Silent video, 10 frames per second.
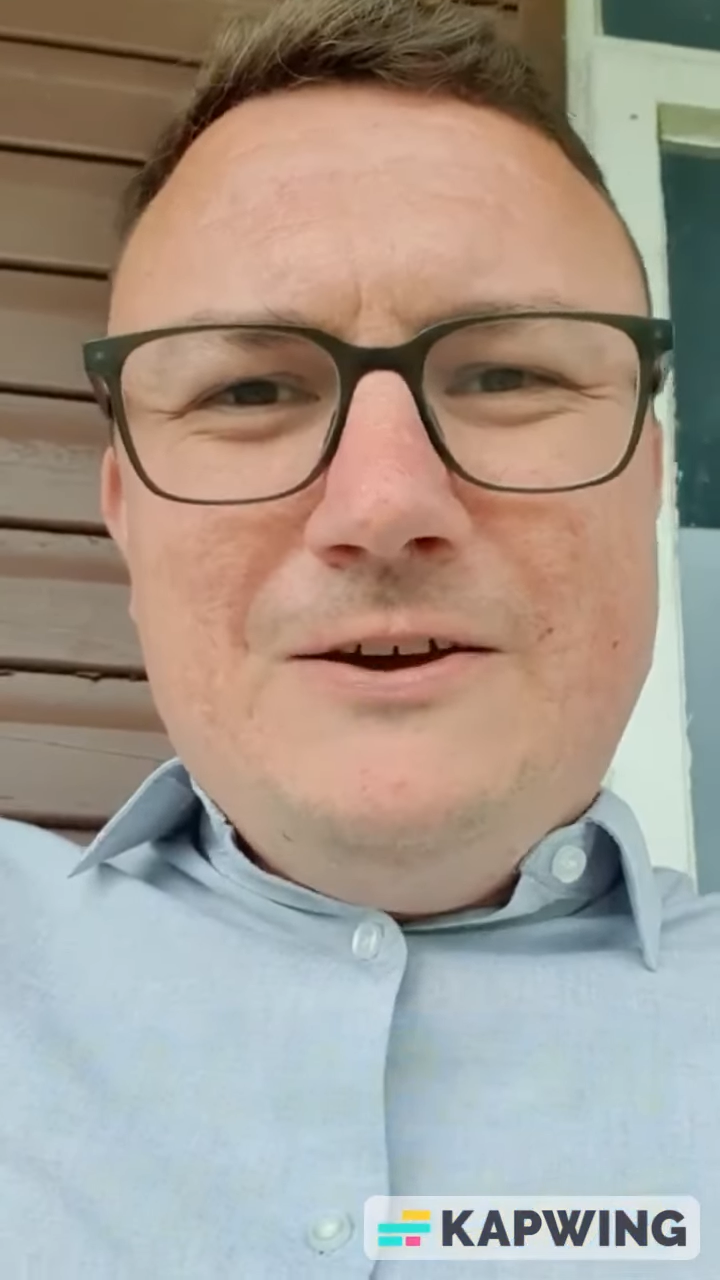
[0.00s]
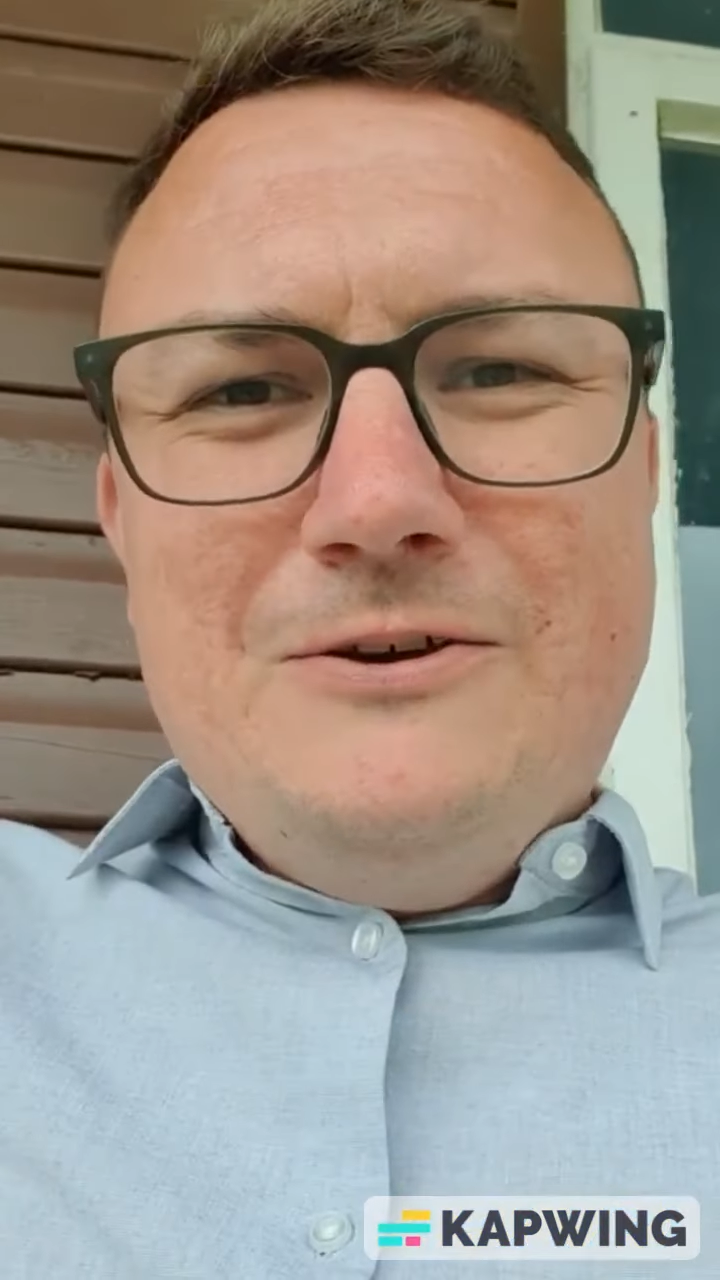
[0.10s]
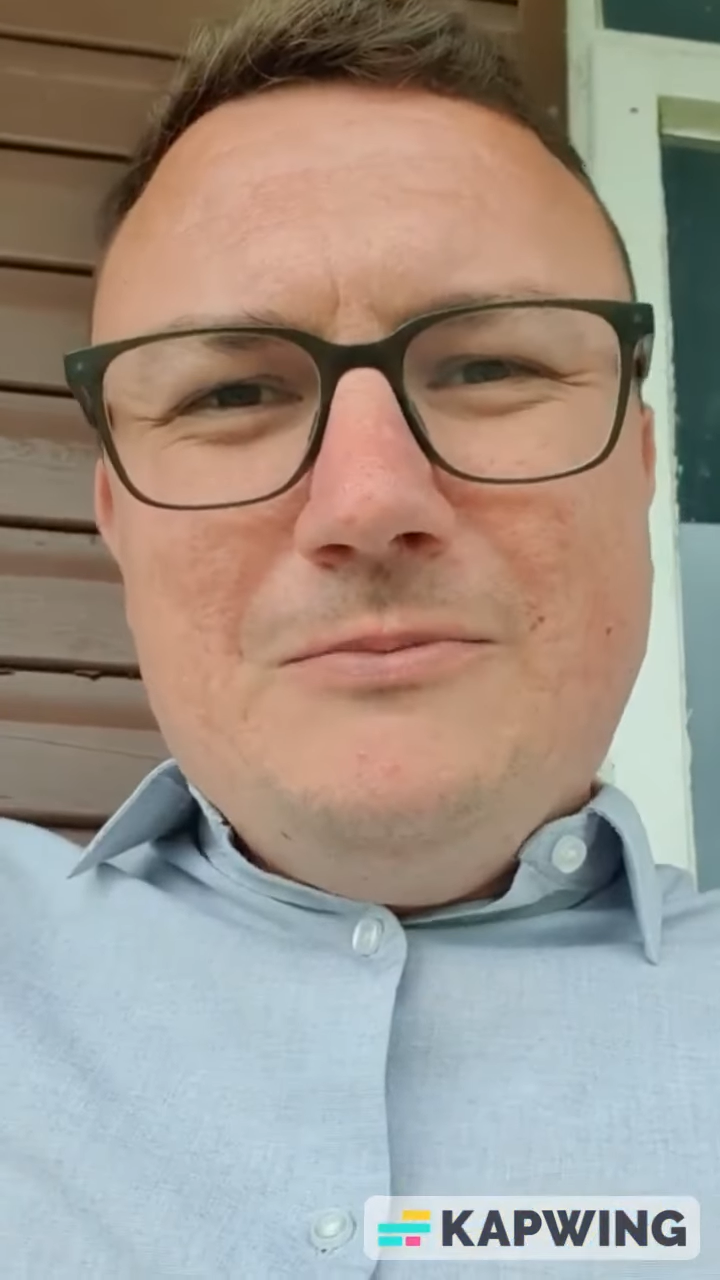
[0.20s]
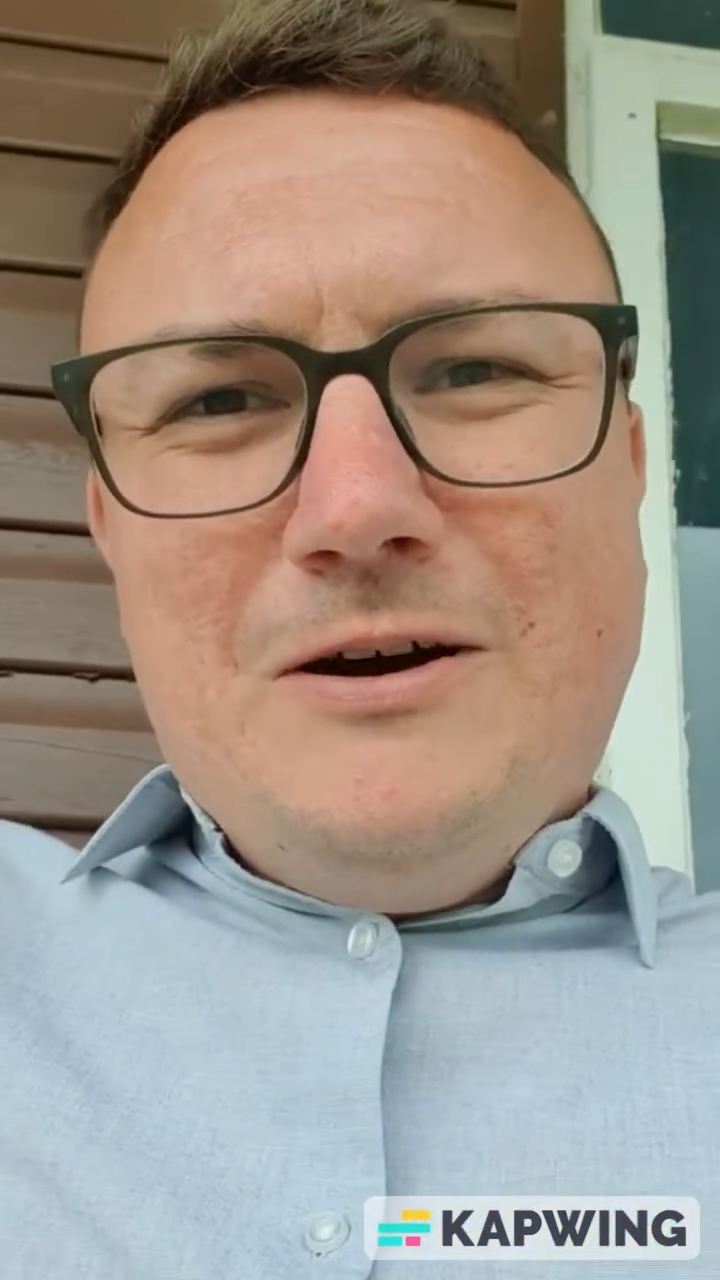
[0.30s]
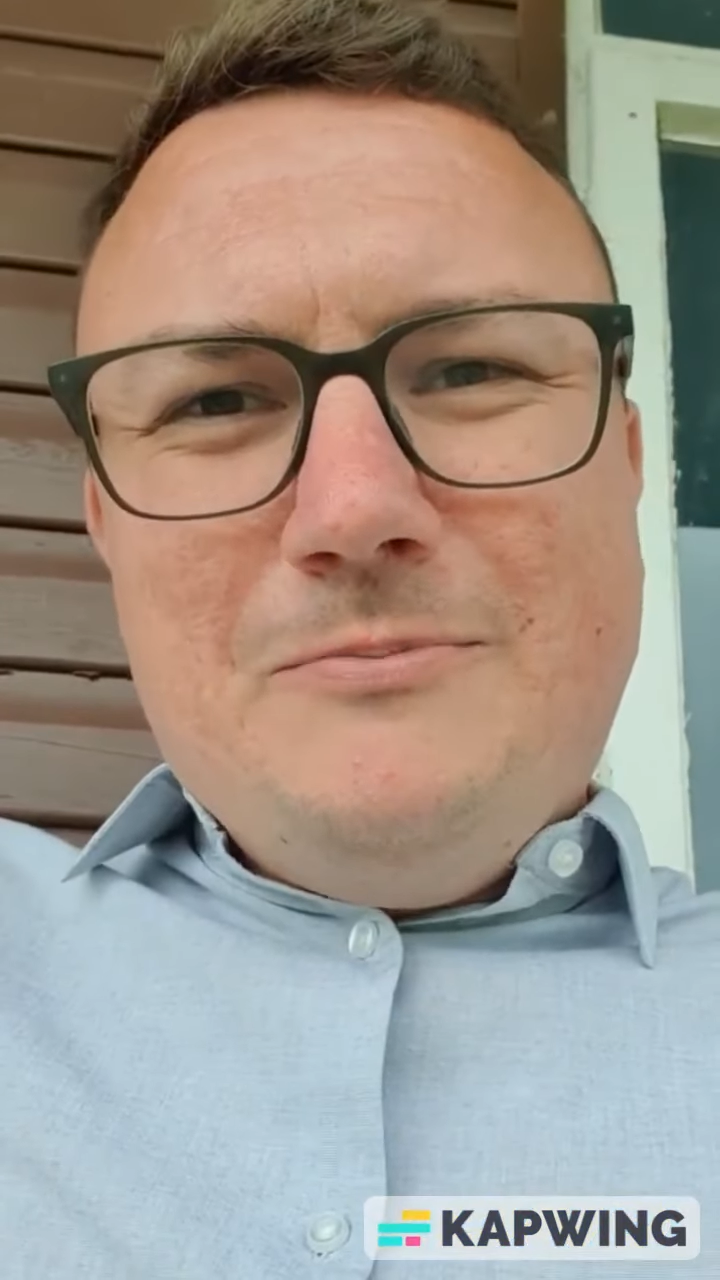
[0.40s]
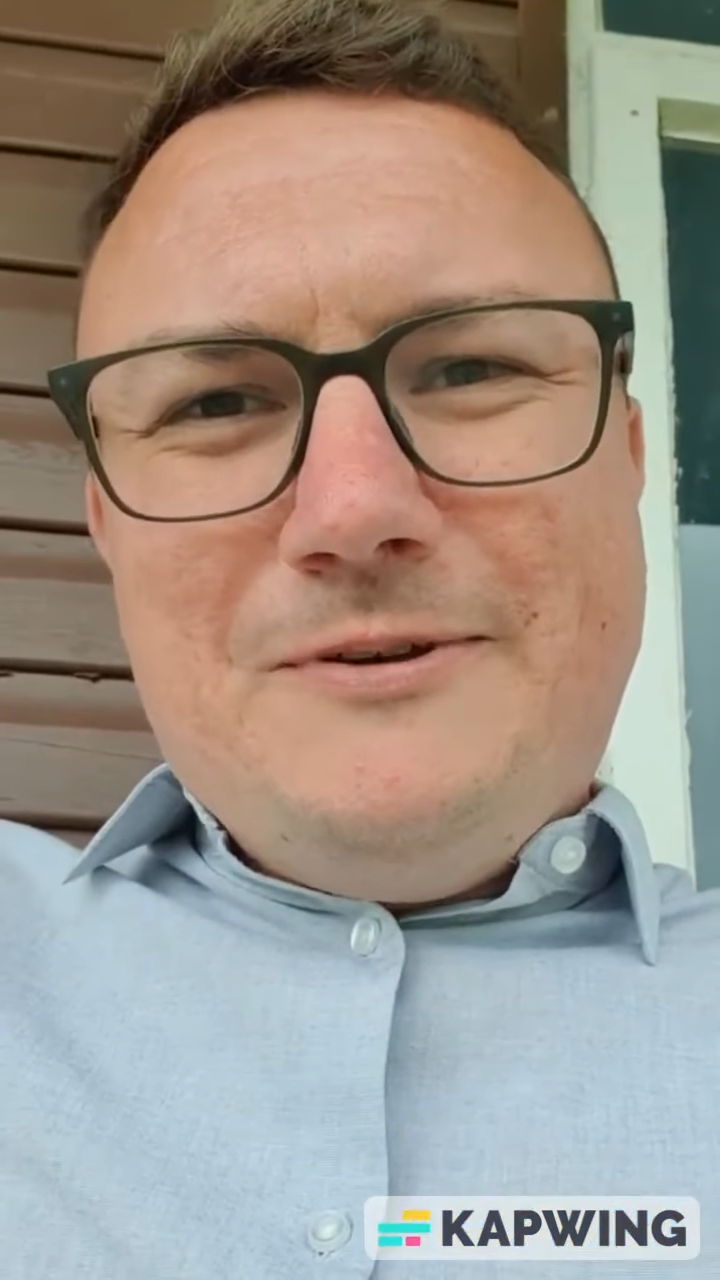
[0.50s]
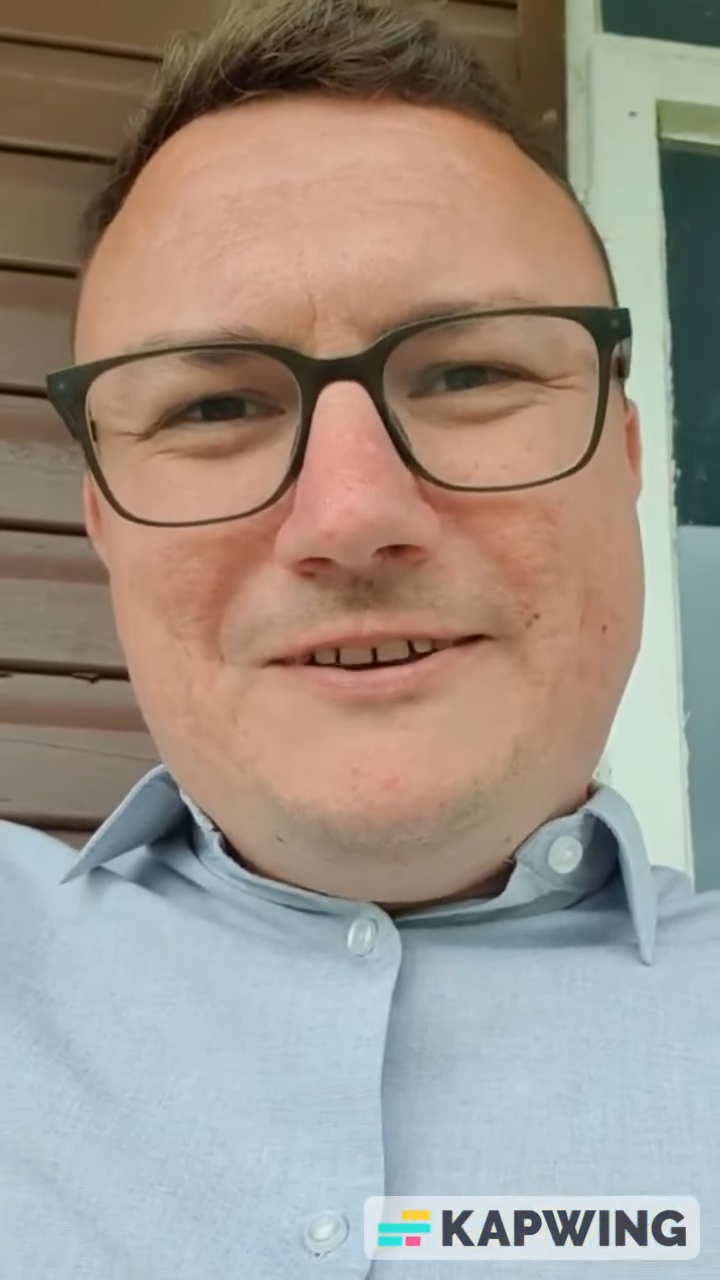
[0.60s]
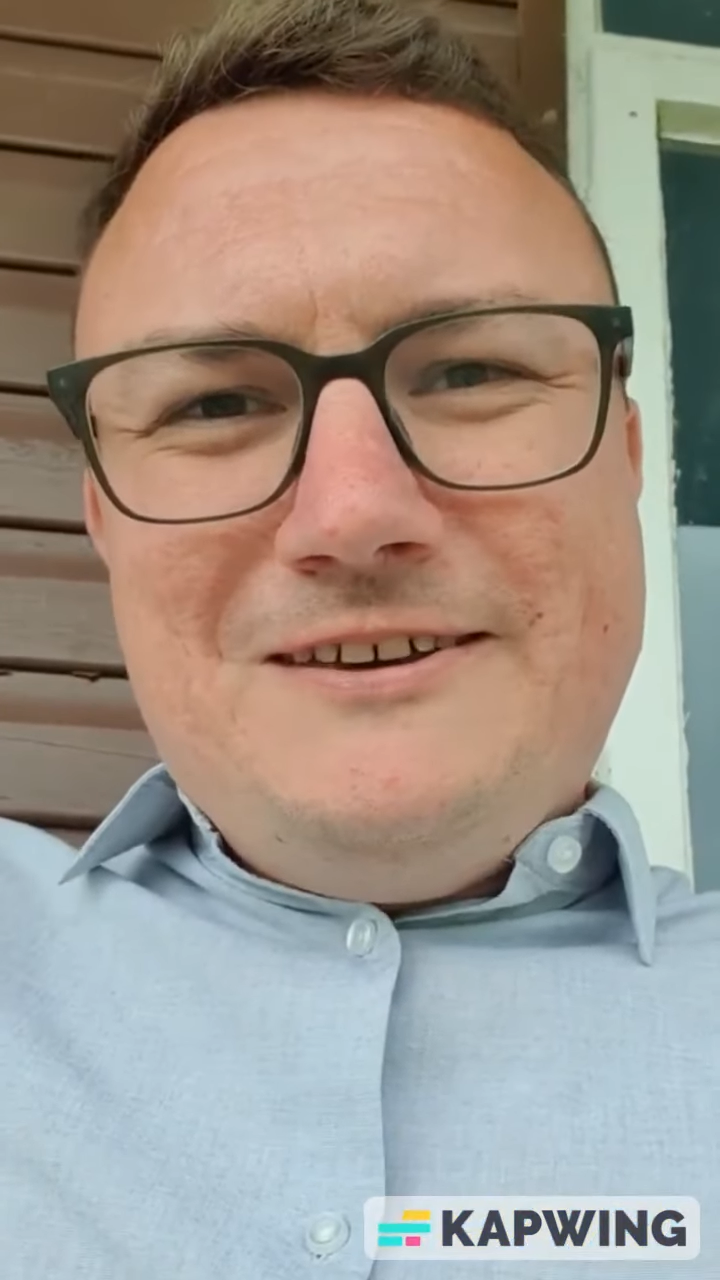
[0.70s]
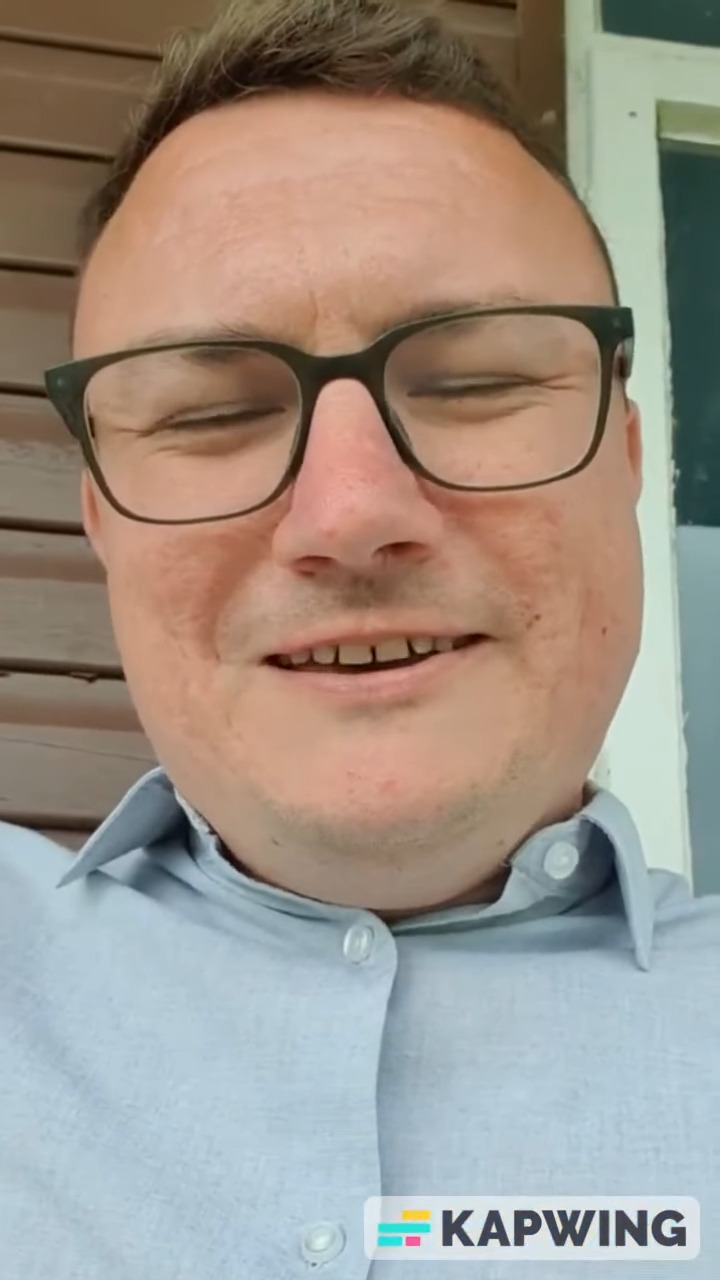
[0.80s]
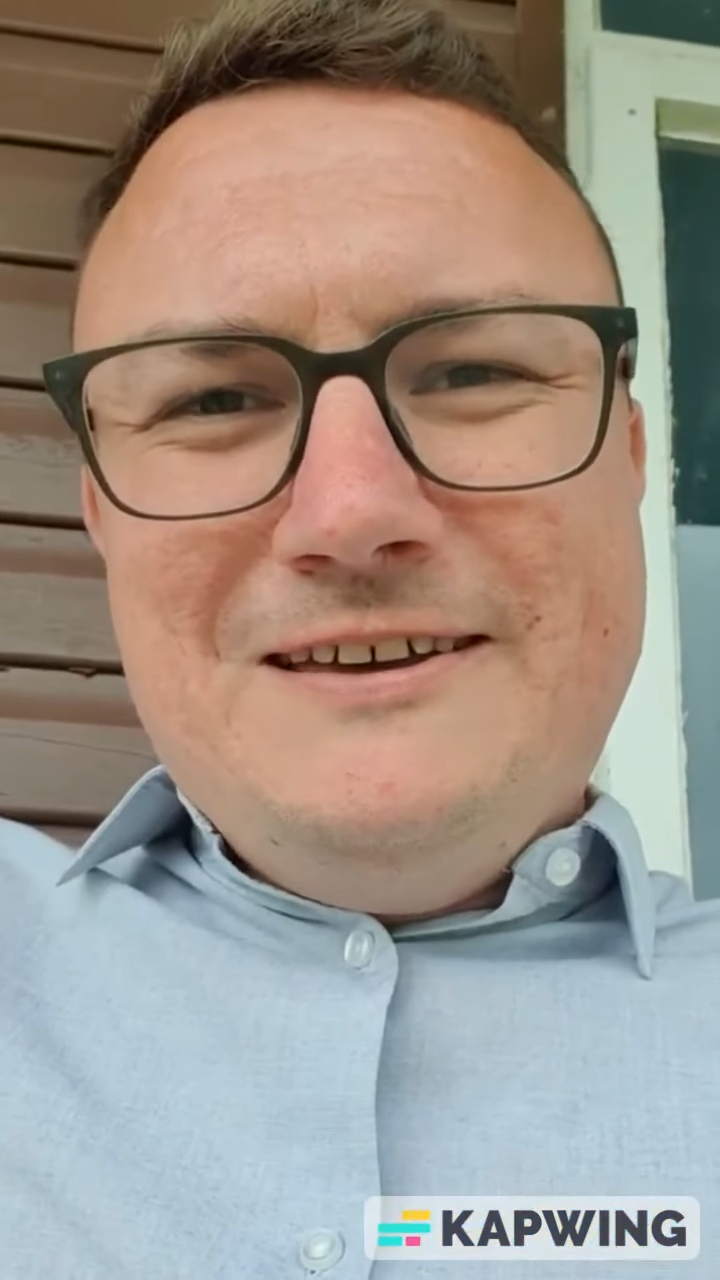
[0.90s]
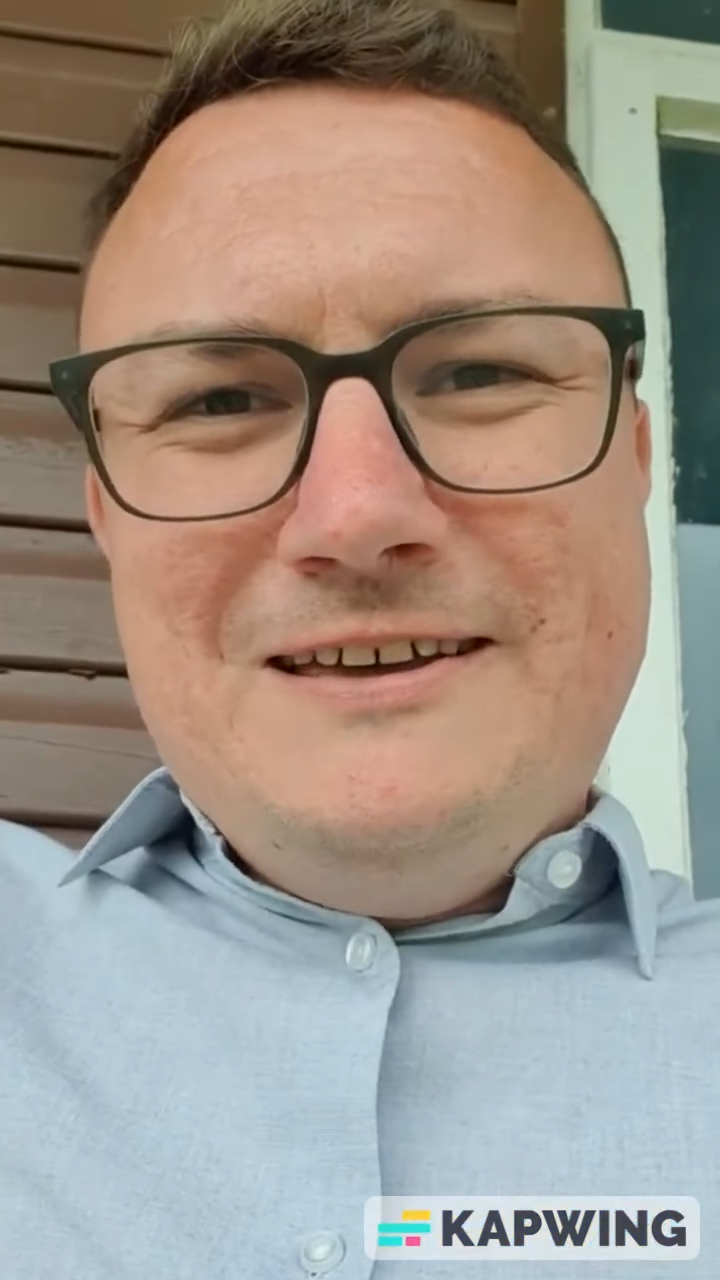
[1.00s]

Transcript: who it might be,